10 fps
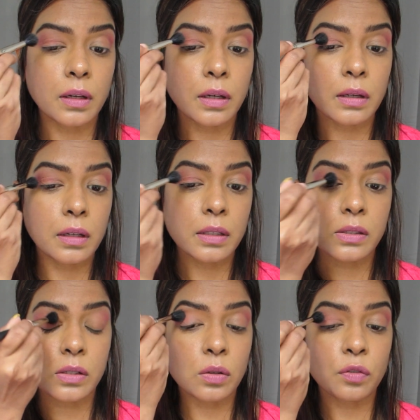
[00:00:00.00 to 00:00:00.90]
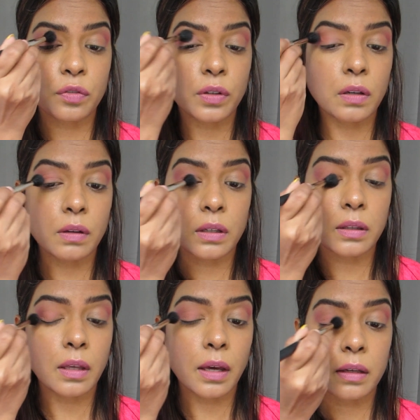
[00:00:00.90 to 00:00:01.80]
instead of
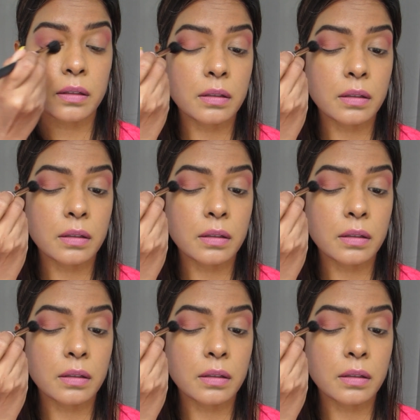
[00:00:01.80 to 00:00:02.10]
giving that